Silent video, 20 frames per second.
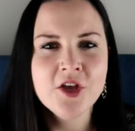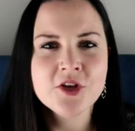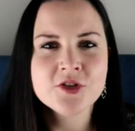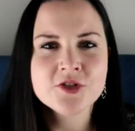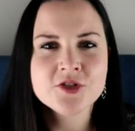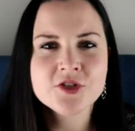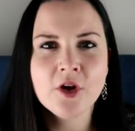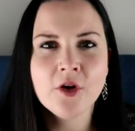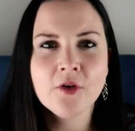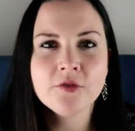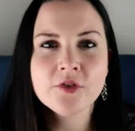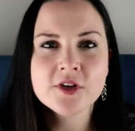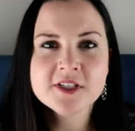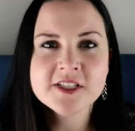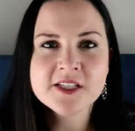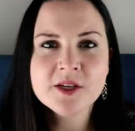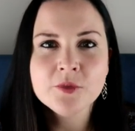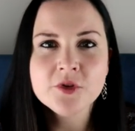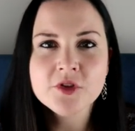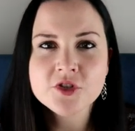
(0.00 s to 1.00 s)
So for
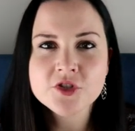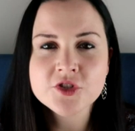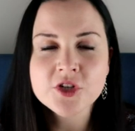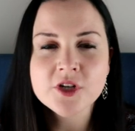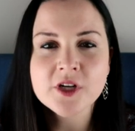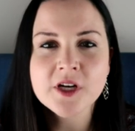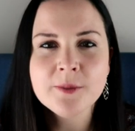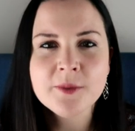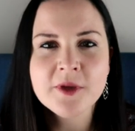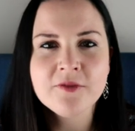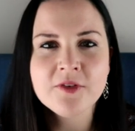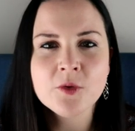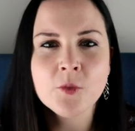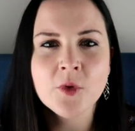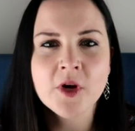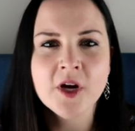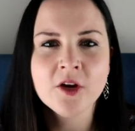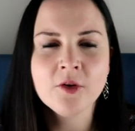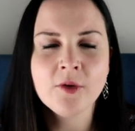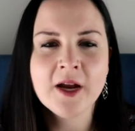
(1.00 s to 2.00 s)
example, the shirt I'm even
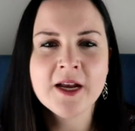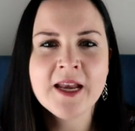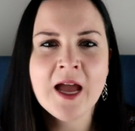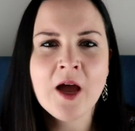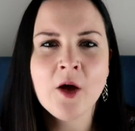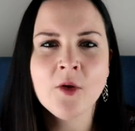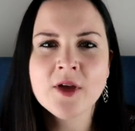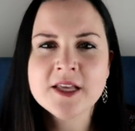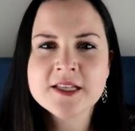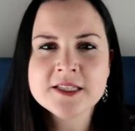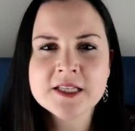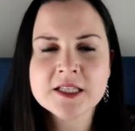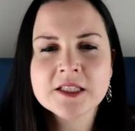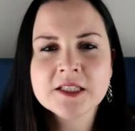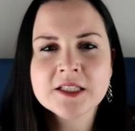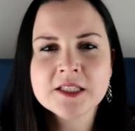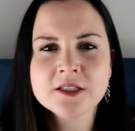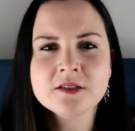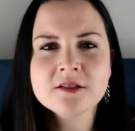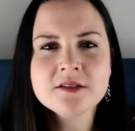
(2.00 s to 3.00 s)
wearing right now is a
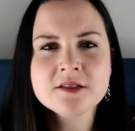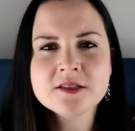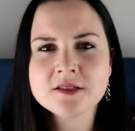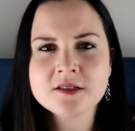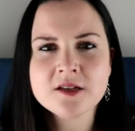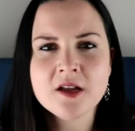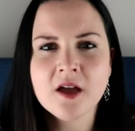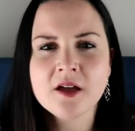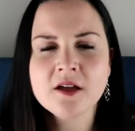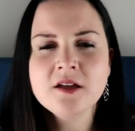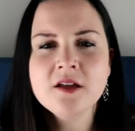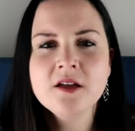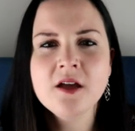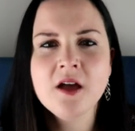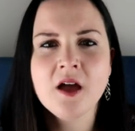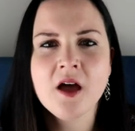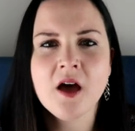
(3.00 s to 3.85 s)
little snug.